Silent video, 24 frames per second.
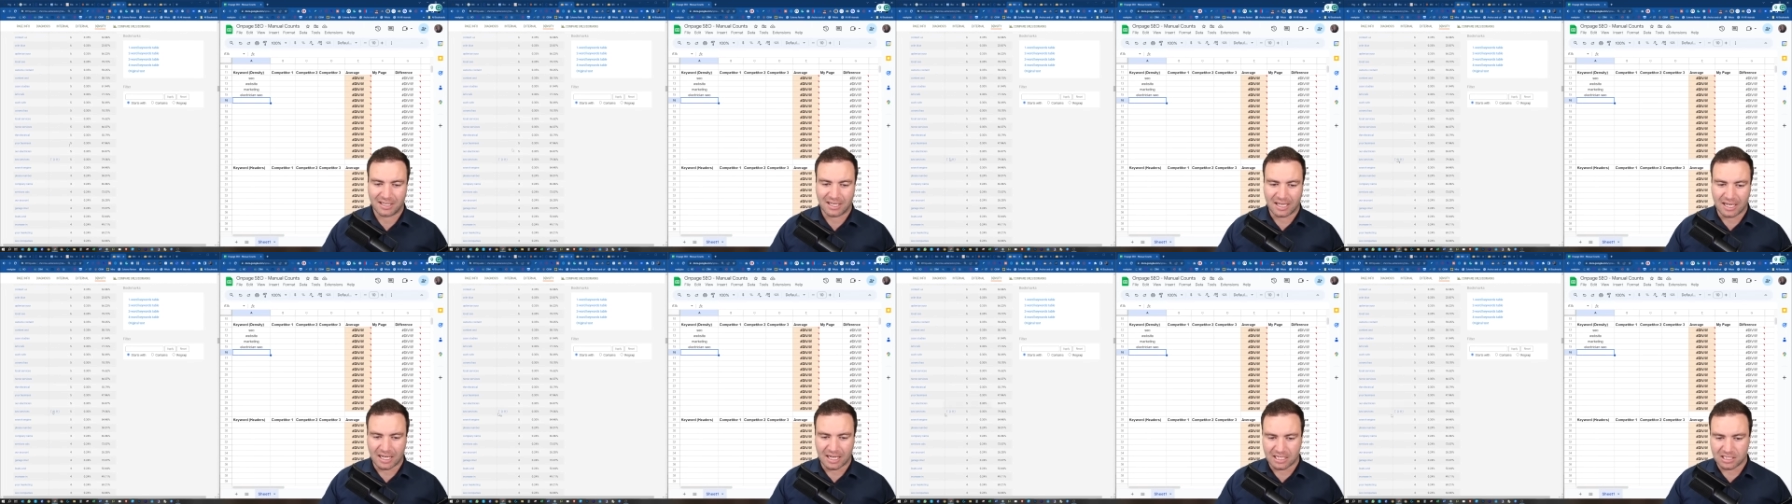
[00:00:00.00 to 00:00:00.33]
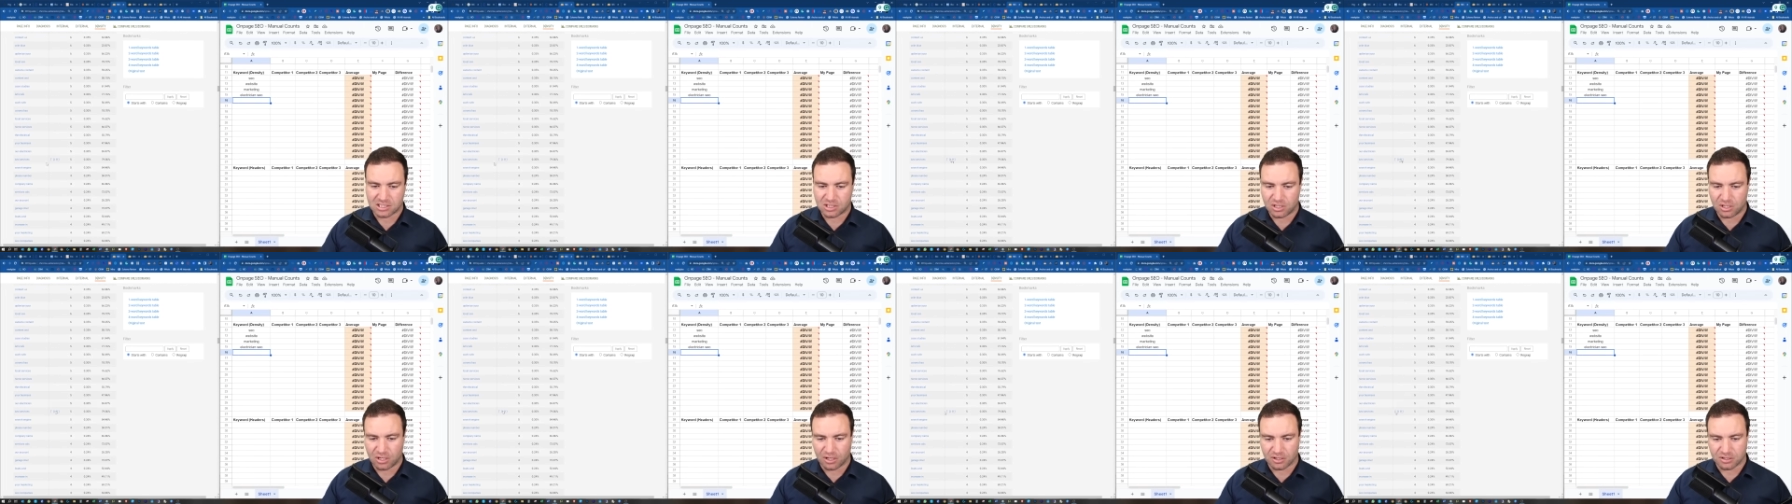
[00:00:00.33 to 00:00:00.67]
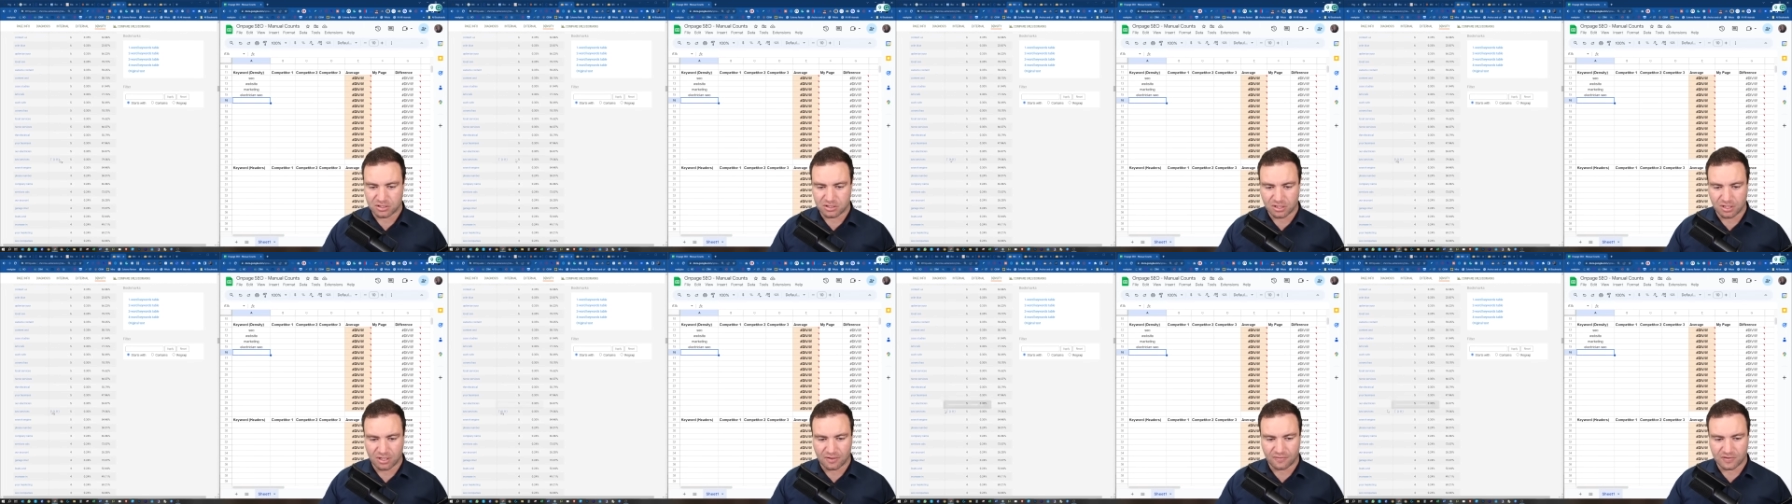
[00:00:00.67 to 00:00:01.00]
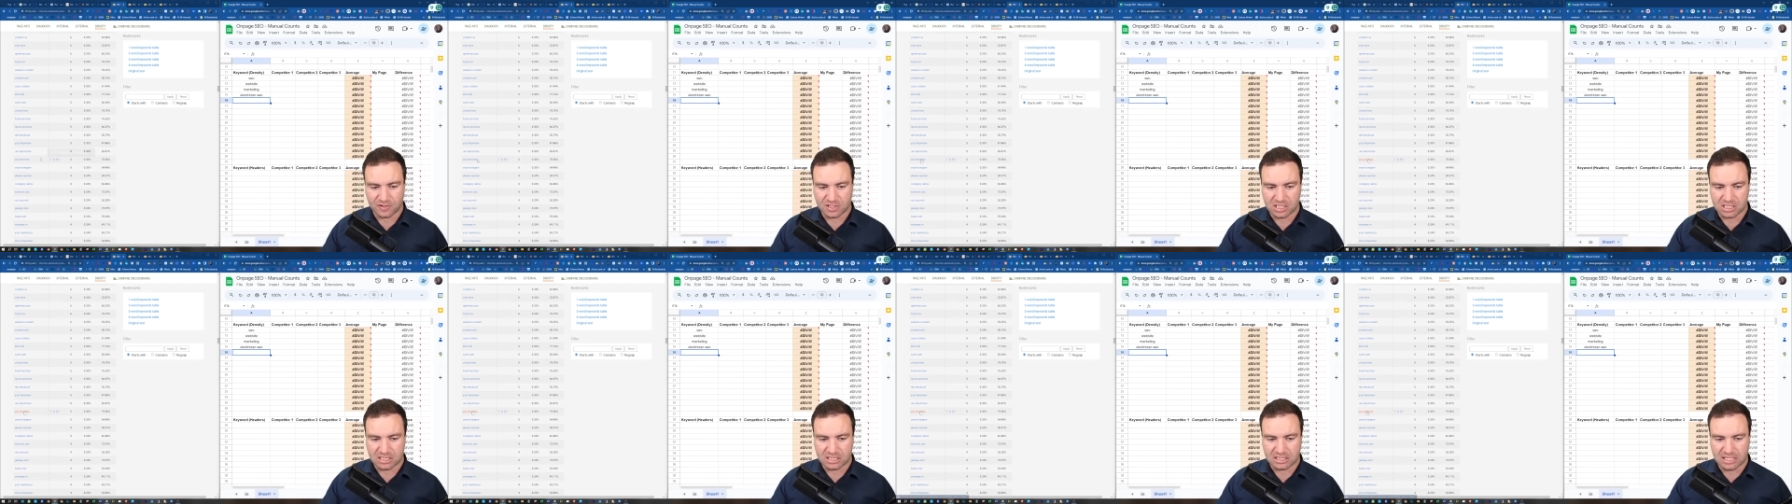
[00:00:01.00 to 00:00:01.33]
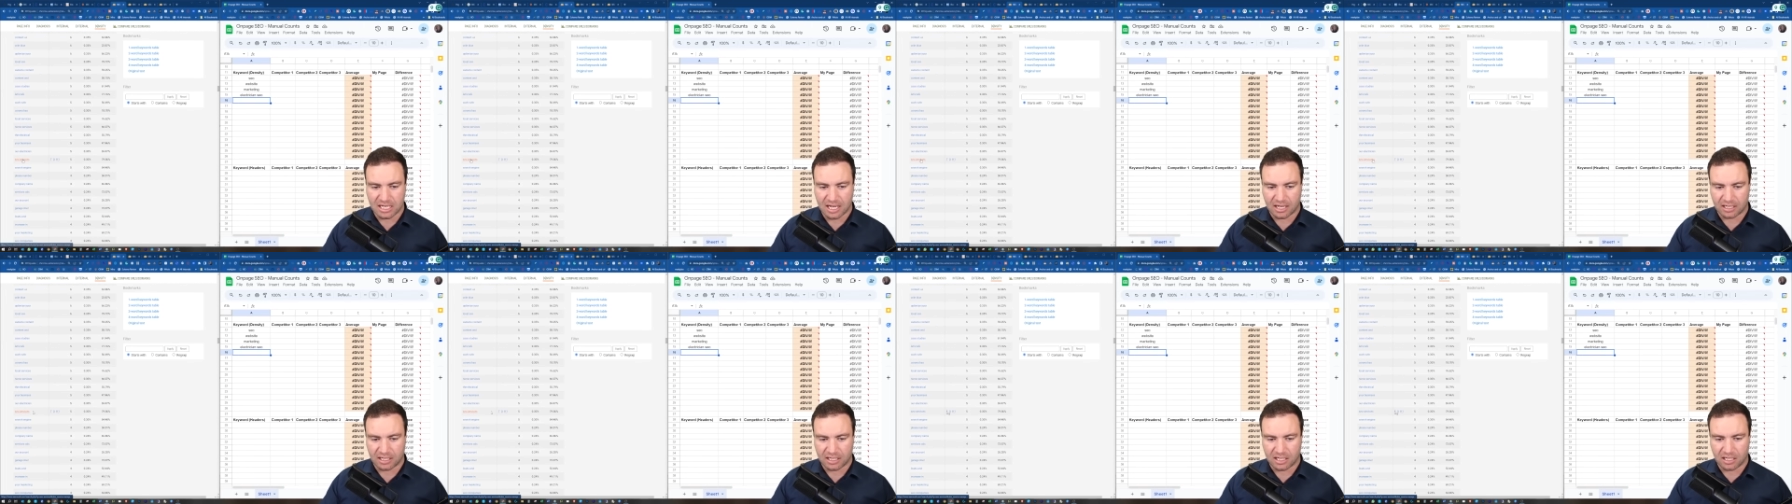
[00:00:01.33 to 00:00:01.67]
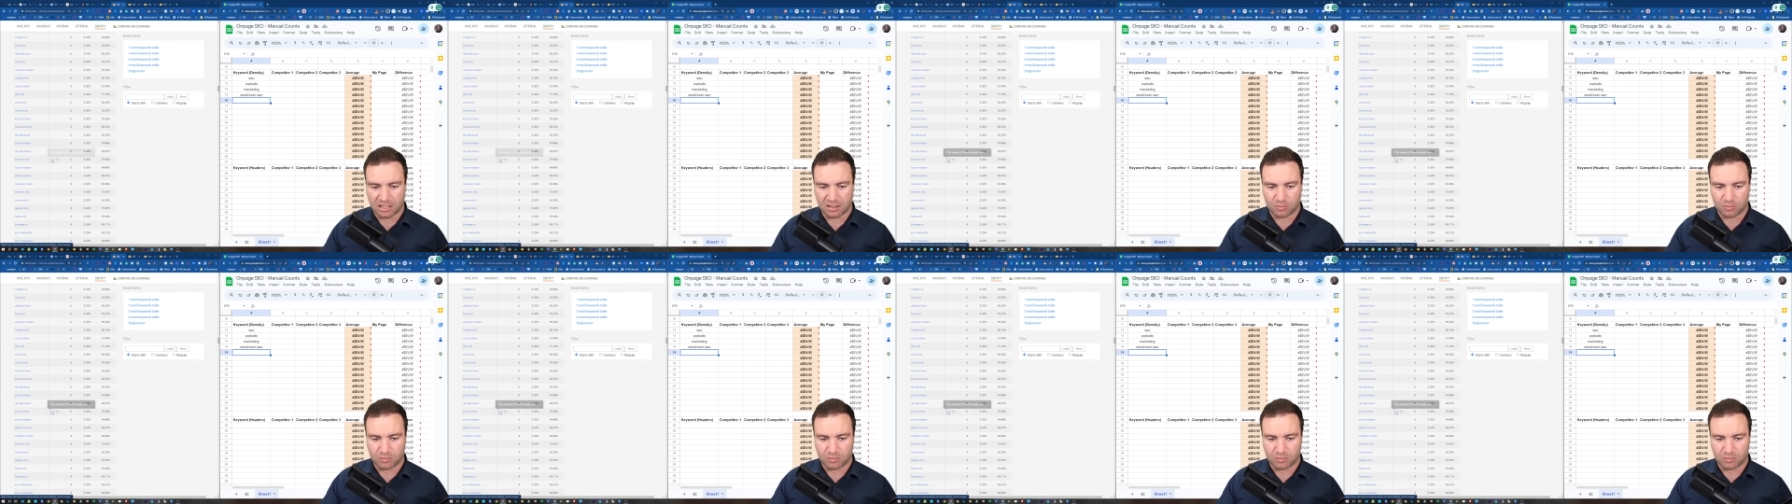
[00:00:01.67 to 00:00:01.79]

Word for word: SEO services down here,